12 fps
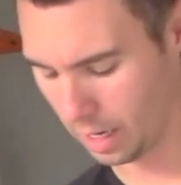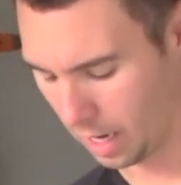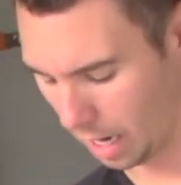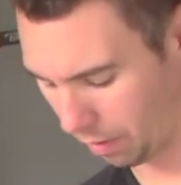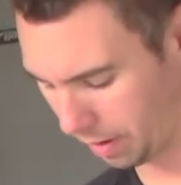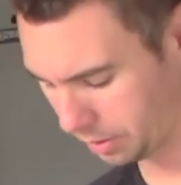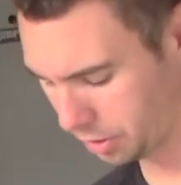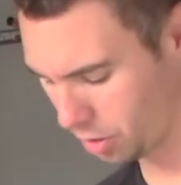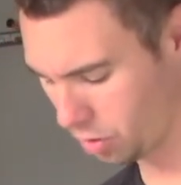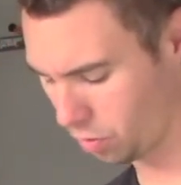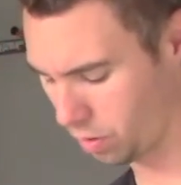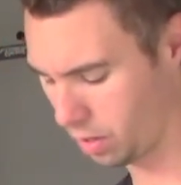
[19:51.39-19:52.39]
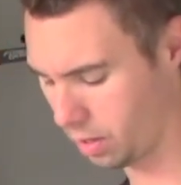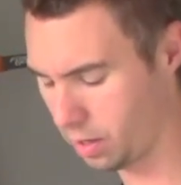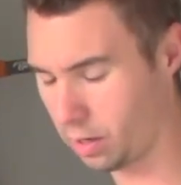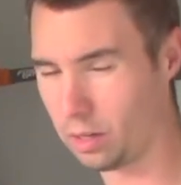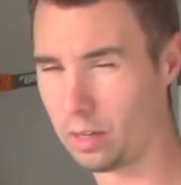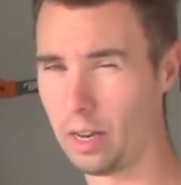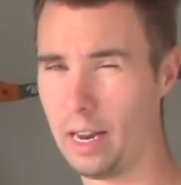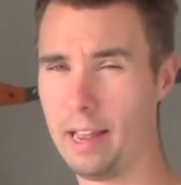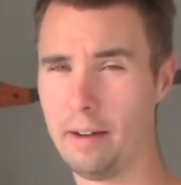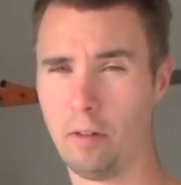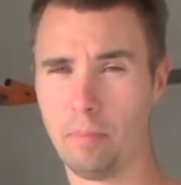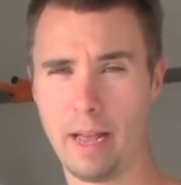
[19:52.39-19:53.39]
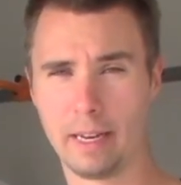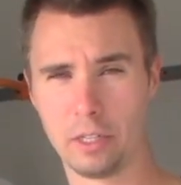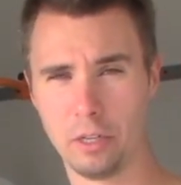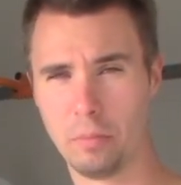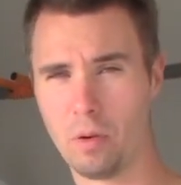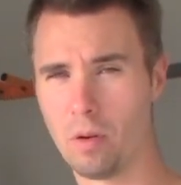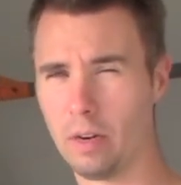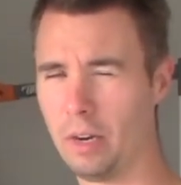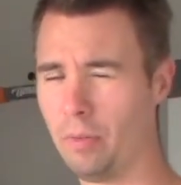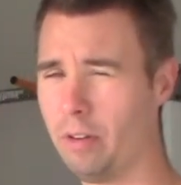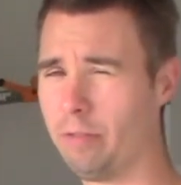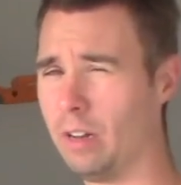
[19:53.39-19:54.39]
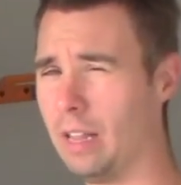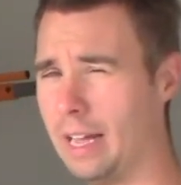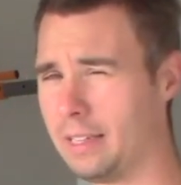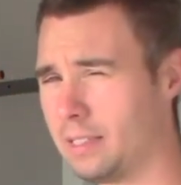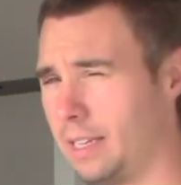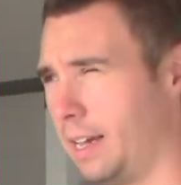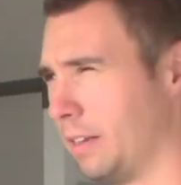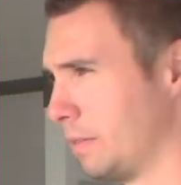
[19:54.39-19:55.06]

All right, so I'm going to head on back to the bar and get ready for the last set.